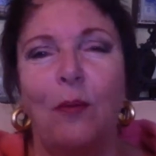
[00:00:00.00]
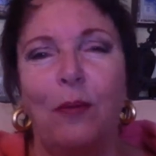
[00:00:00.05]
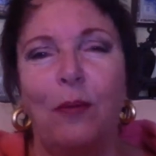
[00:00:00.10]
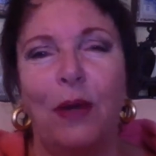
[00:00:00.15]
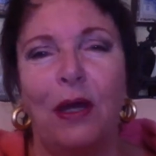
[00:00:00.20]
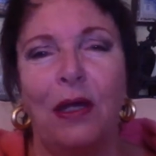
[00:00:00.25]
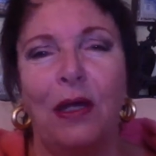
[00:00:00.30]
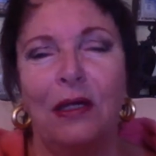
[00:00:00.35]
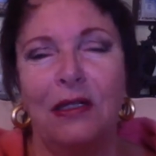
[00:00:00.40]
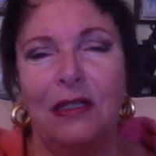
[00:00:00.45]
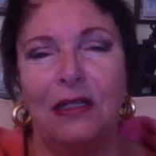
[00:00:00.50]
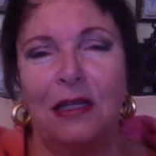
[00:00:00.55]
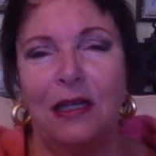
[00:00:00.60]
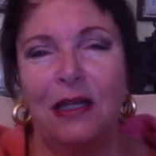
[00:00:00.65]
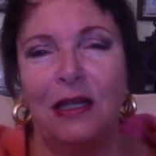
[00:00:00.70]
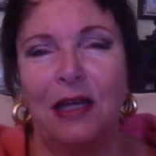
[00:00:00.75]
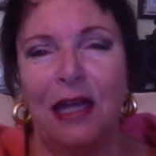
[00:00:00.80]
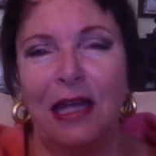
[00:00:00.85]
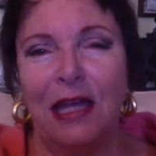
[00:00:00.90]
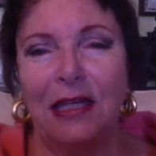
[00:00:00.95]
But
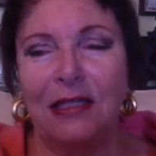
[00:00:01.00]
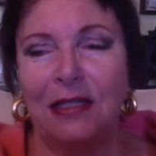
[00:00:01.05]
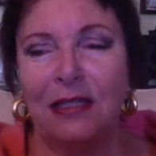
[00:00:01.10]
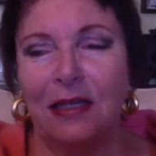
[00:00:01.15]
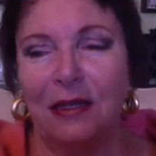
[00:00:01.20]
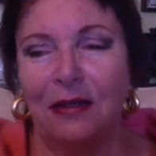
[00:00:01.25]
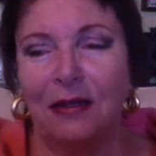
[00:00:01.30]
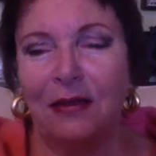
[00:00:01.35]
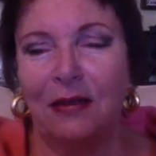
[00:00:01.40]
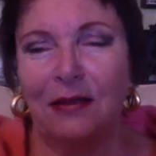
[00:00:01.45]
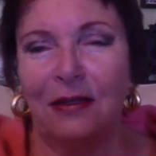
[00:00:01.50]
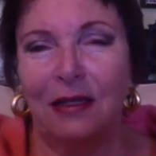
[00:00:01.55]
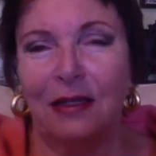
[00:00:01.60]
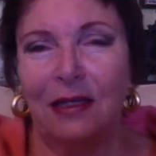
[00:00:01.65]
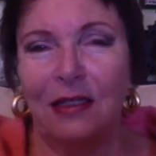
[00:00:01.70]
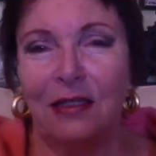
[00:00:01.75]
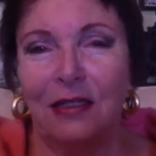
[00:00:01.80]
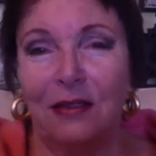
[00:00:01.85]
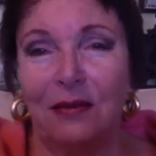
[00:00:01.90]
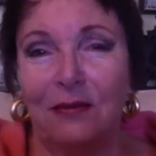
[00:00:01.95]
it's a
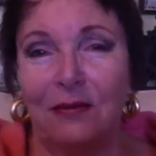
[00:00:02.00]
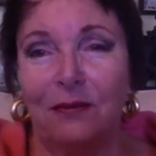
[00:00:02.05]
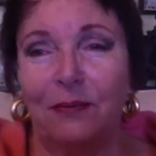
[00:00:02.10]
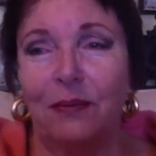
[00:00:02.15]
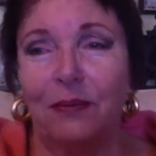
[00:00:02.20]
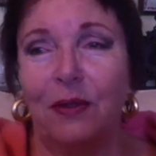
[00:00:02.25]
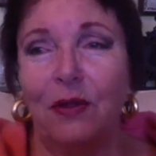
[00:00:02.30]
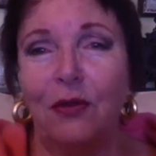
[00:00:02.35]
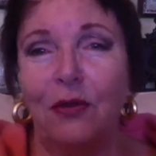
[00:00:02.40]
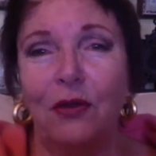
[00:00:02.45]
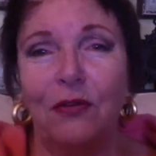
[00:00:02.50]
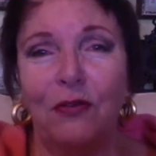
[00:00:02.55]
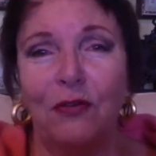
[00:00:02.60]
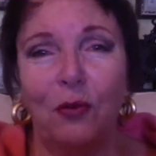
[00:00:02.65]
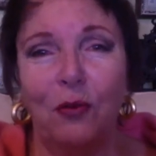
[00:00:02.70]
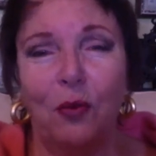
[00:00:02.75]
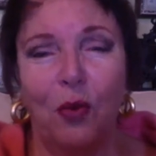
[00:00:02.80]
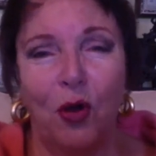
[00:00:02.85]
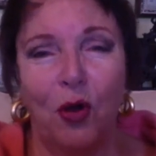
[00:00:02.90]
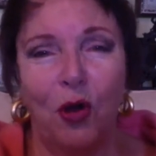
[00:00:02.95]

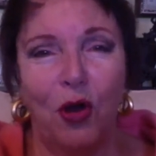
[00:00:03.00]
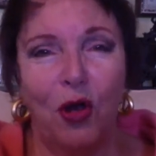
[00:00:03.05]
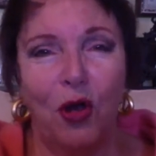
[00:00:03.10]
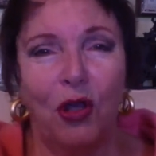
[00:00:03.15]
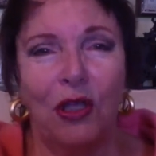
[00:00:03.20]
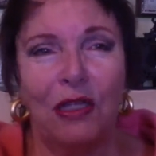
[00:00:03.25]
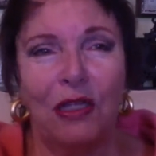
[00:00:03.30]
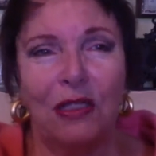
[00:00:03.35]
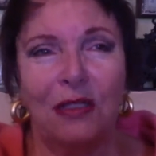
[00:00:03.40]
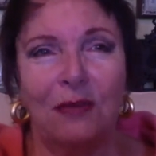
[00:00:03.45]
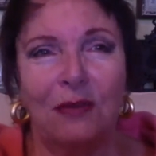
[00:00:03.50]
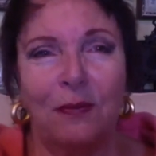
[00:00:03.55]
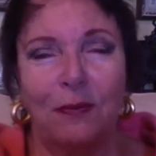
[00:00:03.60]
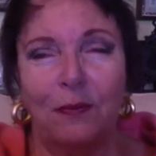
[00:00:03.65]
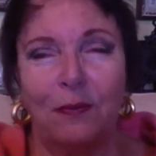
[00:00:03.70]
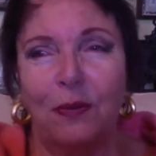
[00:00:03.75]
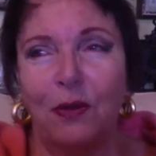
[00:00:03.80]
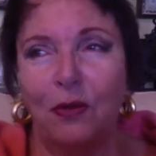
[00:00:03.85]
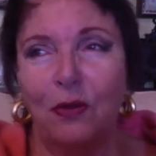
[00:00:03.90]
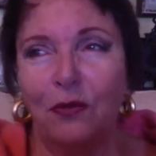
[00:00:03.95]
beautiful work. It's a
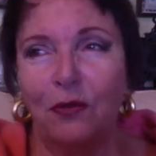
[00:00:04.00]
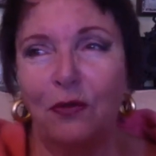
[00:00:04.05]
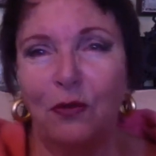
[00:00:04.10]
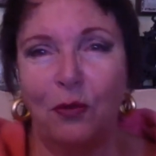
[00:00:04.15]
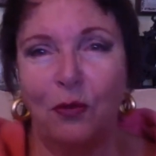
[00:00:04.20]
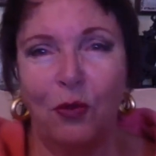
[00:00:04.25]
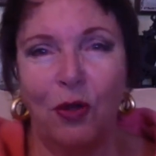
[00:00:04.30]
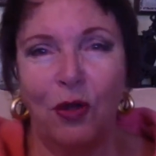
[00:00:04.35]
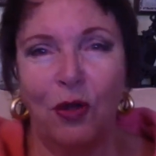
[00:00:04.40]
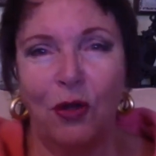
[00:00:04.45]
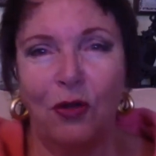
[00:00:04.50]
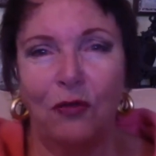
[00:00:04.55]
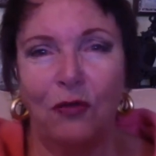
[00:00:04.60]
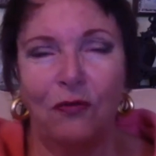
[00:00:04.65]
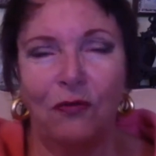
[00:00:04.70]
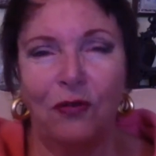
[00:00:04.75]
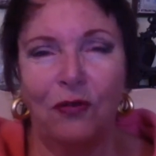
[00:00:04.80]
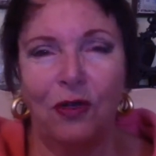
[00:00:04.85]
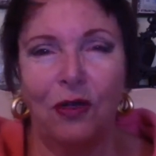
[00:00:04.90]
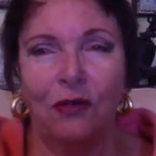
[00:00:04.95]
beautiful work
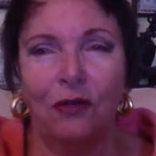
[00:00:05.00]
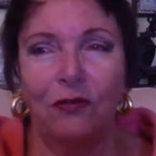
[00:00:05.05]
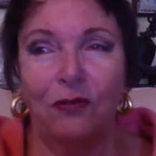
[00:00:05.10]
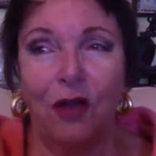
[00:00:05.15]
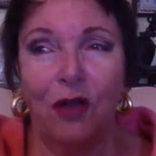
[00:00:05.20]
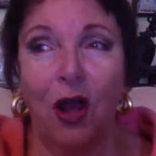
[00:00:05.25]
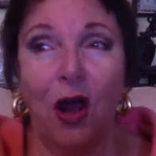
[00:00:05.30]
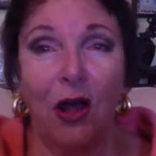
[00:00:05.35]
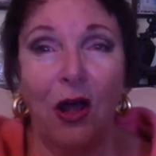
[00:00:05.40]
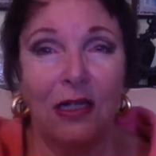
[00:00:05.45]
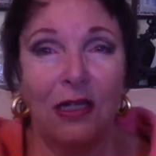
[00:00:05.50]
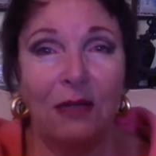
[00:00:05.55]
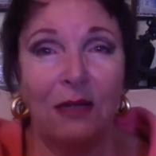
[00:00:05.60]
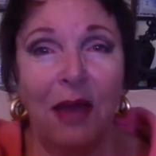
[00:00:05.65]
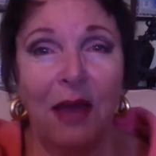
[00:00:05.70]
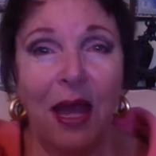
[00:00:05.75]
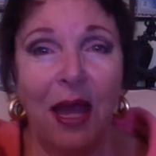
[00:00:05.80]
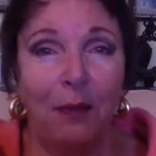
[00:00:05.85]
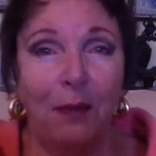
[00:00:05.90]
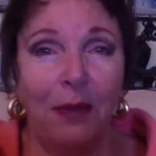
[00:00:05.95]
of art, in
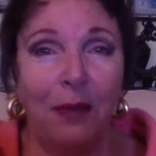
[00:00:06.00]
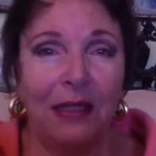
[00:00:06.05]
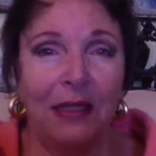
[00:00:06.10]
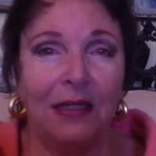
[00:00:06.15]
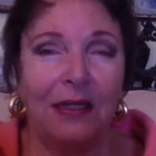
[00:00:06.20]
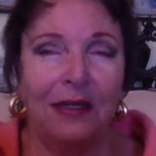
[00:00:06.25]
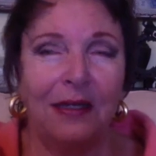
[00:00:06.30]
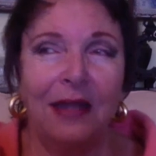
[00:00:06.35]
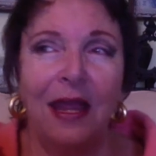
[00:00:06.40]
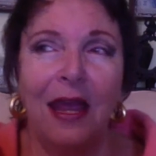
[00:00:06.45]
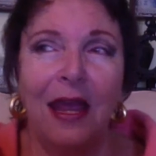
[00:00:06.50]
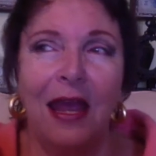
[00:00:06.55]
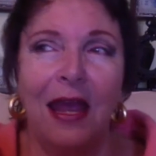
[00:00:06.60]
my opinion.